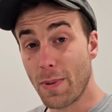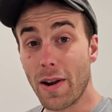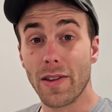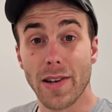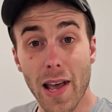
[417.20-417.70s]
was
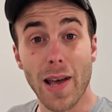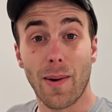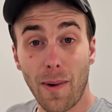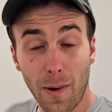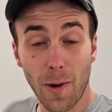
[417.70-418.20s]
spending the day
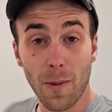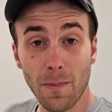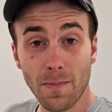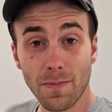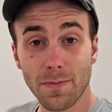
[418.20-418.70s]
at
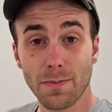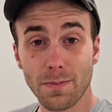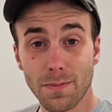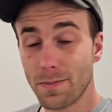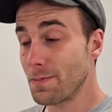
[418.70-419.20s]
home
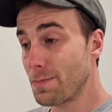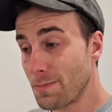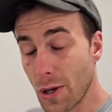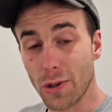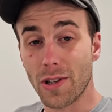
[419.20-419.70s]

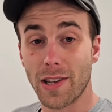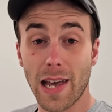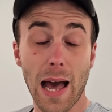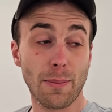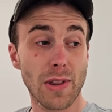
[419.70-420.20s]
building the
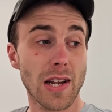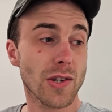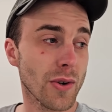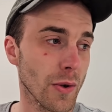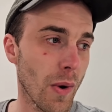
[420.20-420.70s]
cat. But
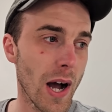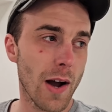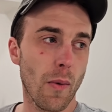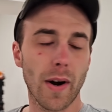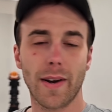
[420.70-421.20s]
that's sort of why I